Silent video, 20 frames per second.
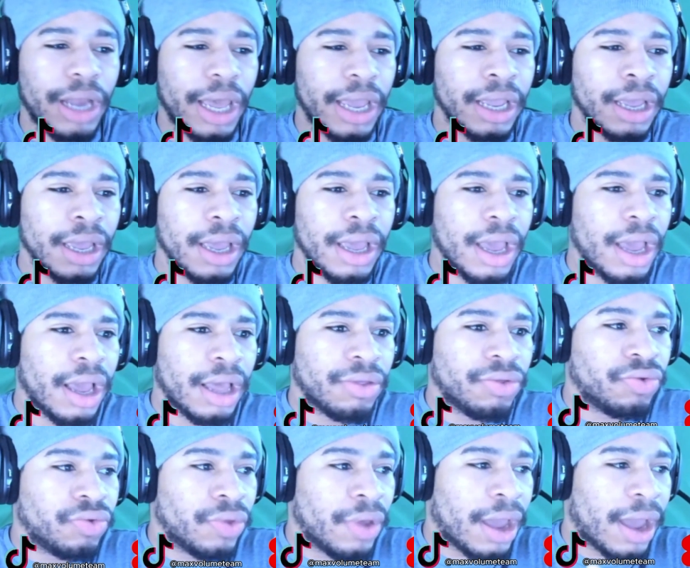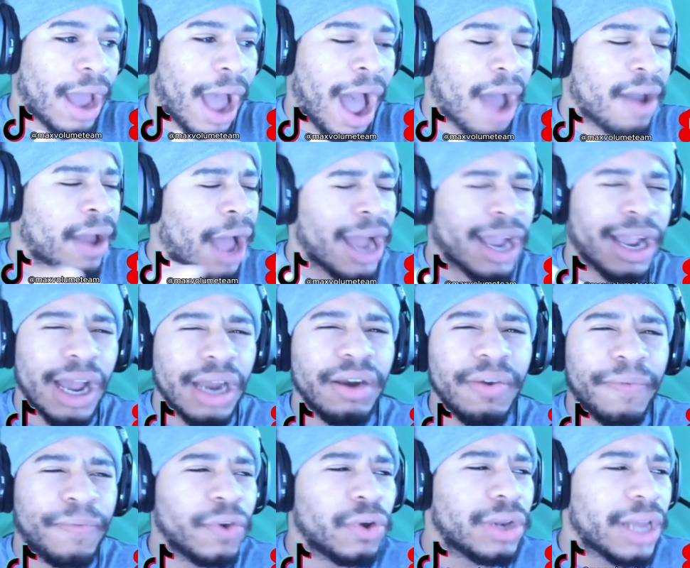like, I kind
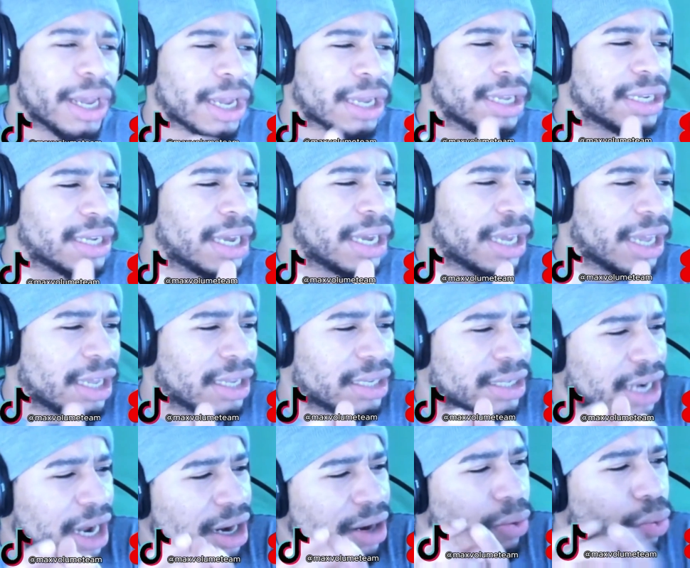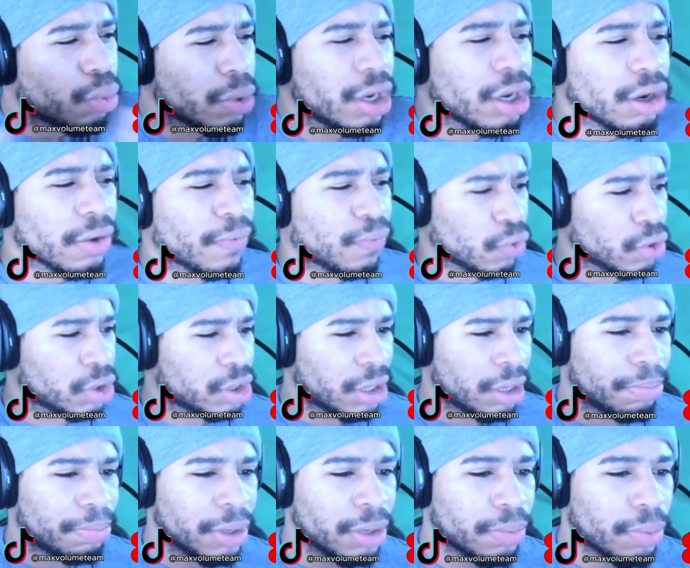of feel like it's kind of weird for
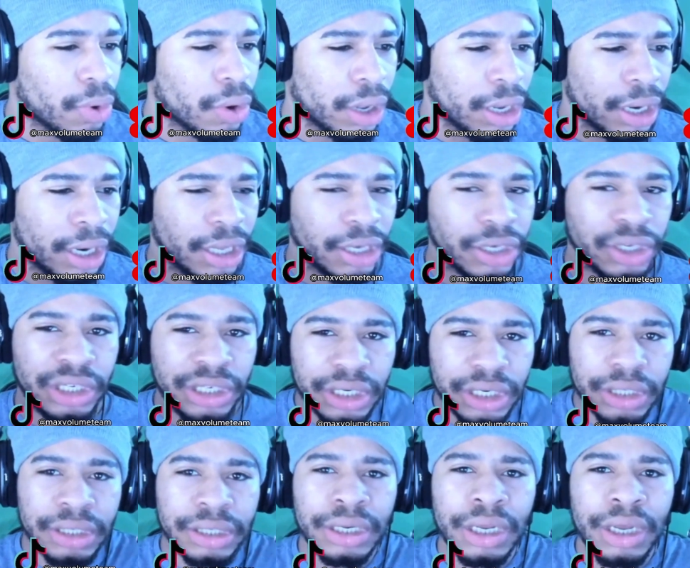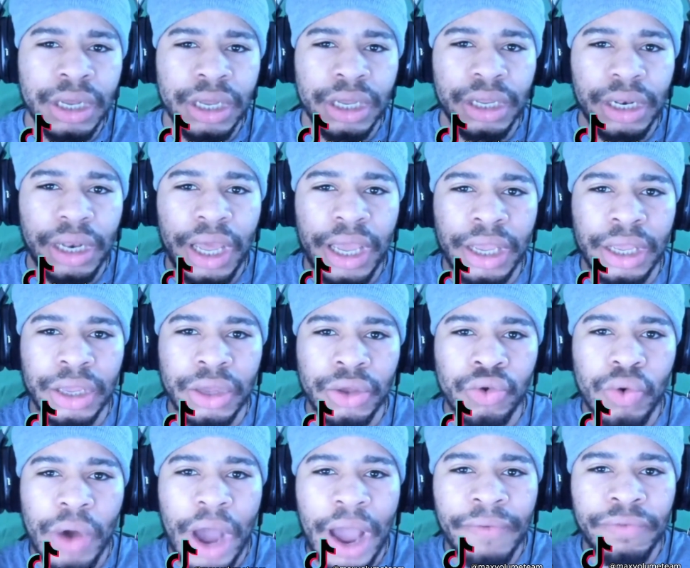some people, and it's just like
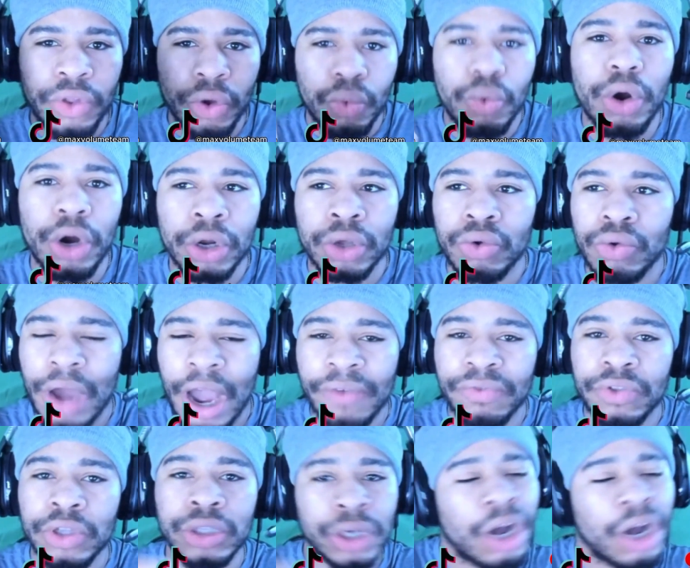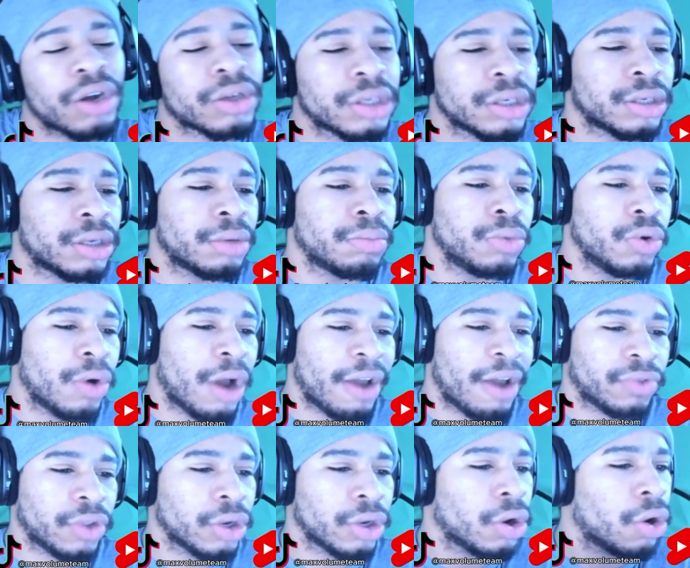you have to work, you have to talk to them, you
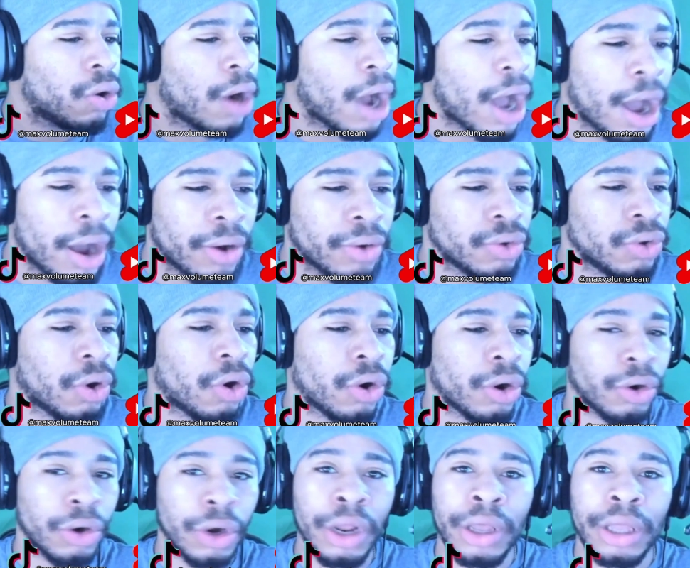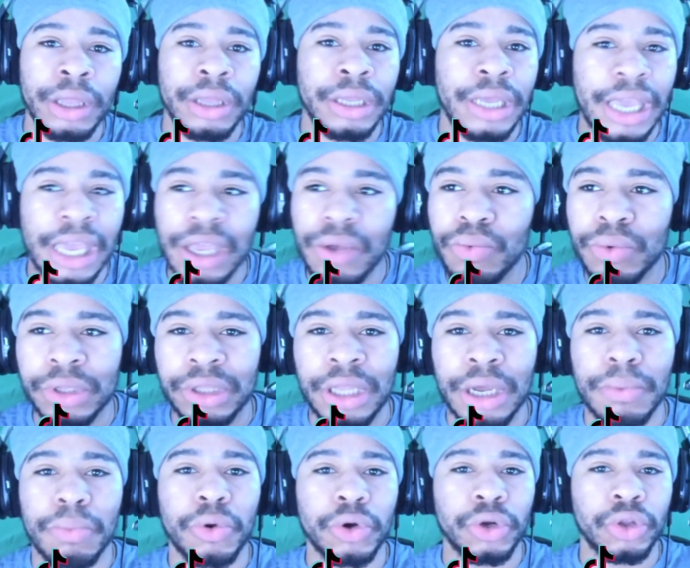have to go out or eat with
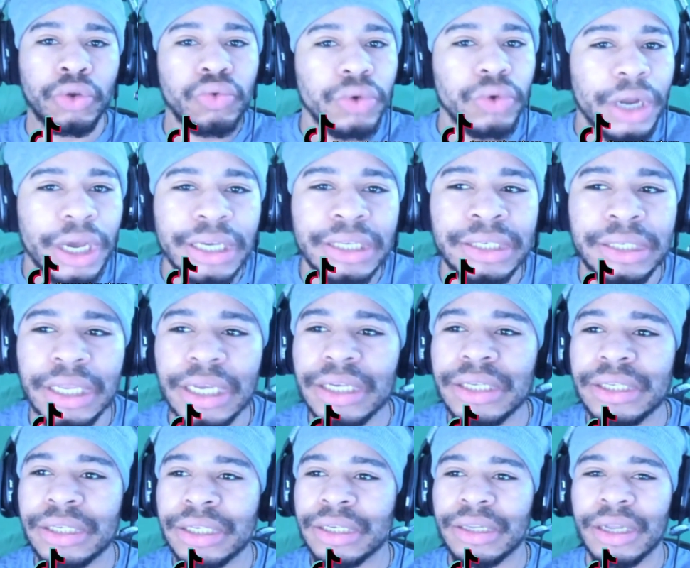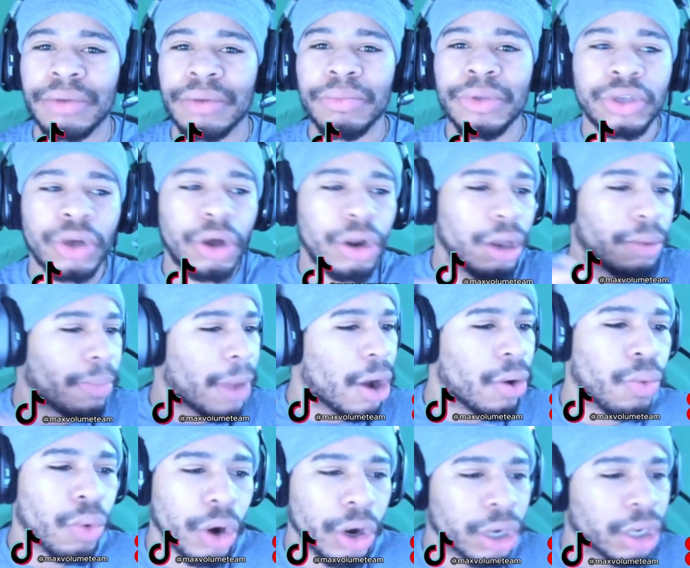them or do nice things to them. It's all
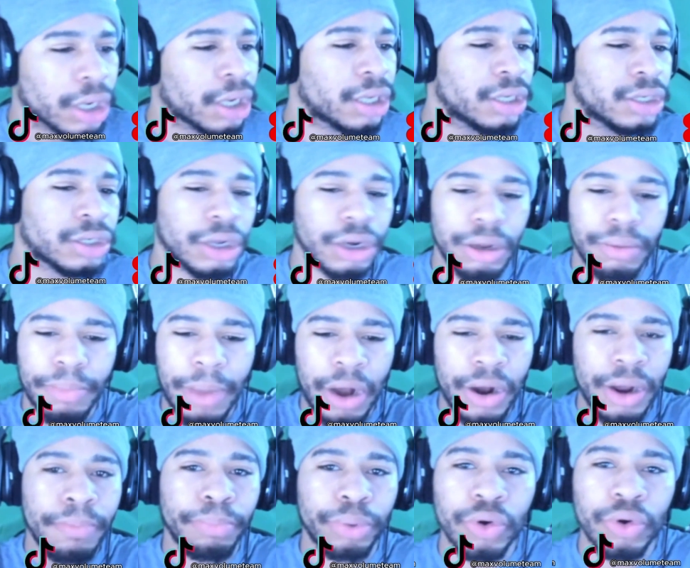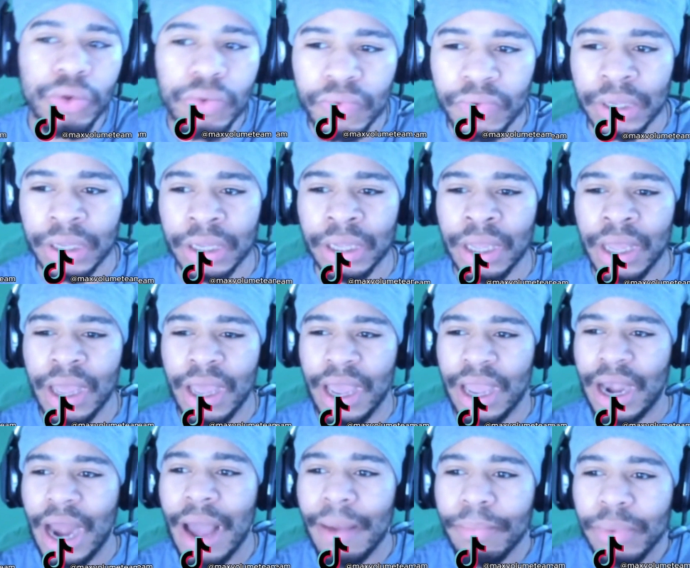about working, it's all about improving,
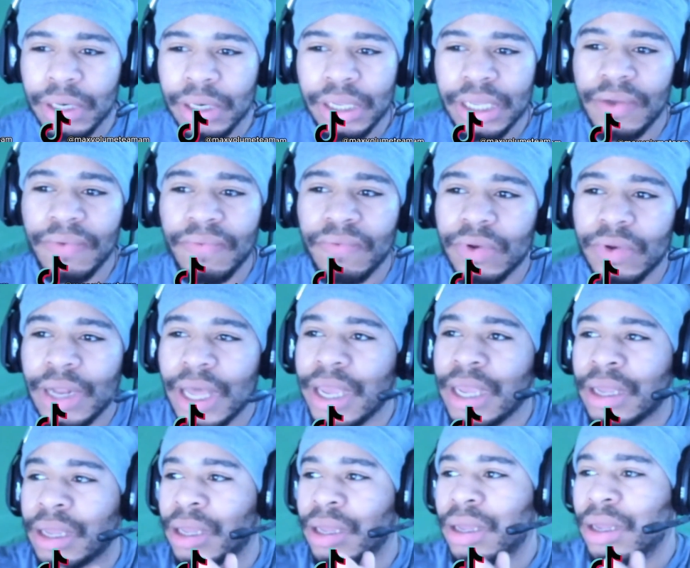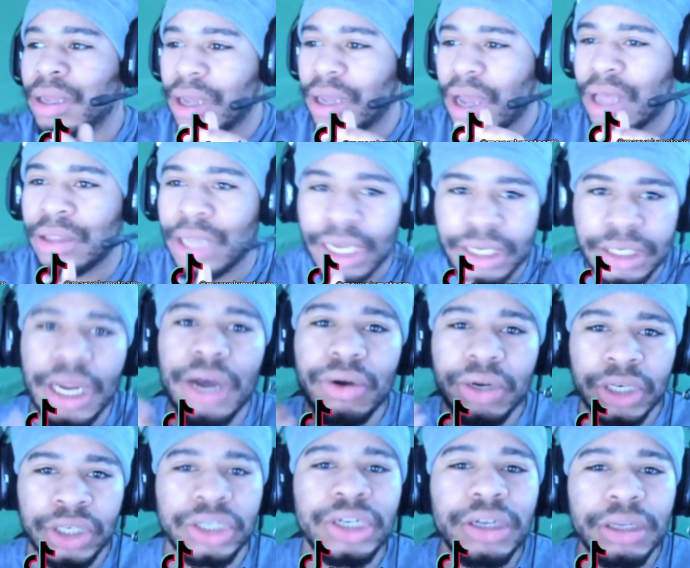and I believe like that's how
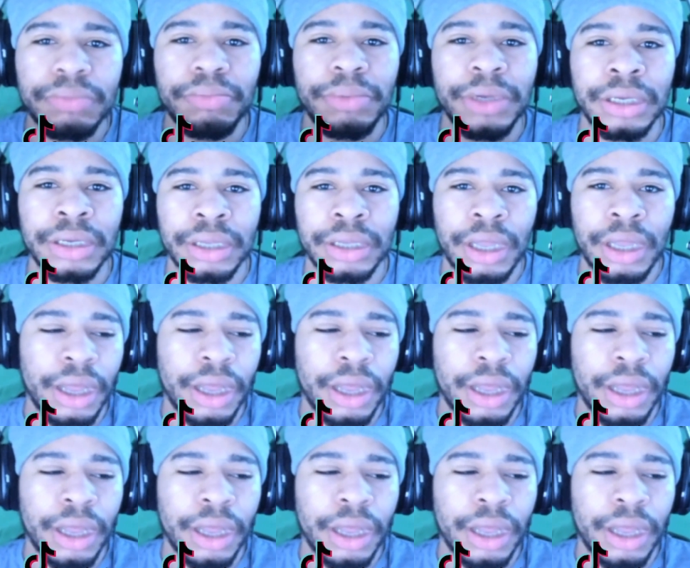it should be.